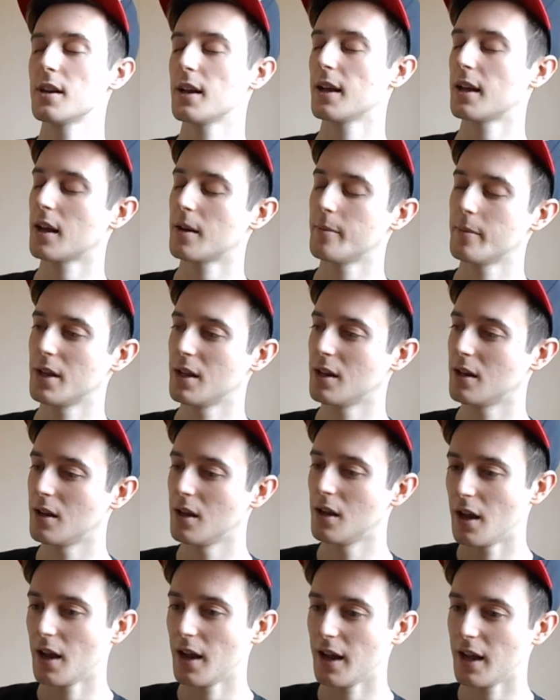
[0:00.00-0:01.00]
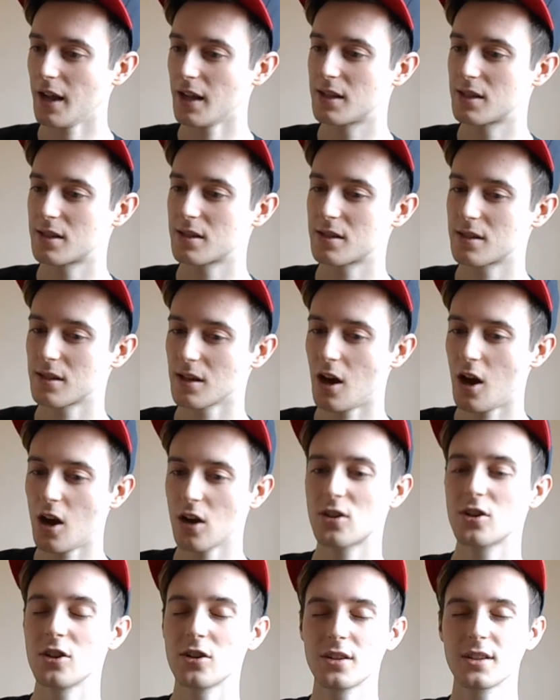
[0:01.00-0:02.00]
Like, I mean, it's
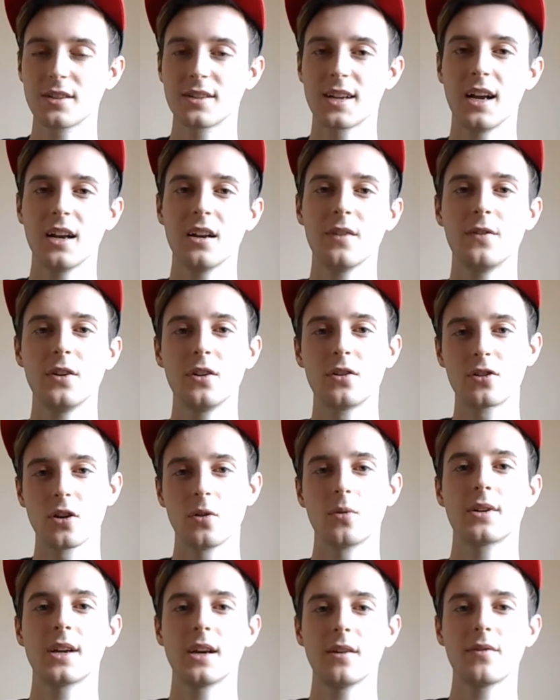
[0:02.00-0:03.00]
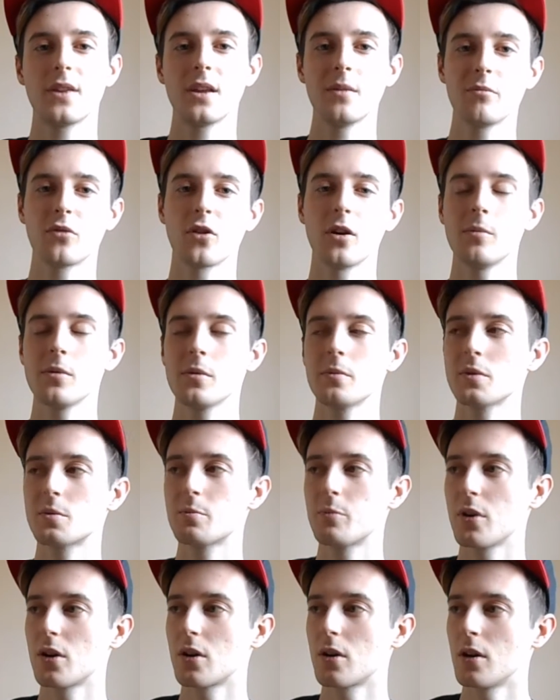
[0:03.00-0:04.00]
hard to understand if you don't have any problems,
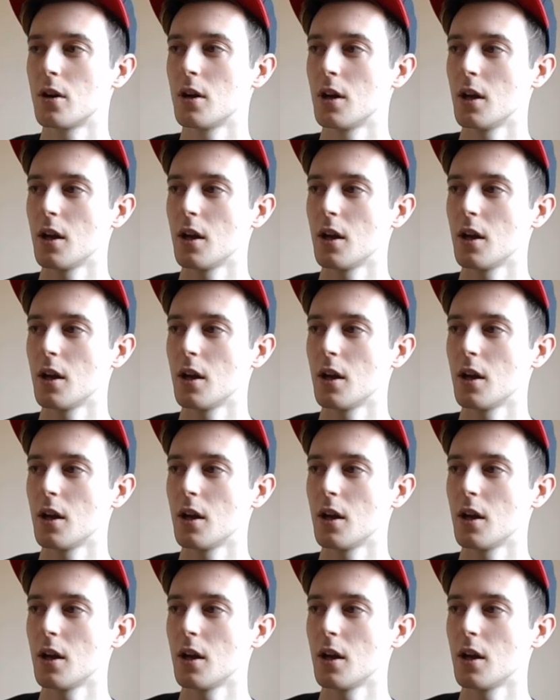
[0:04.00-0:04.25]
but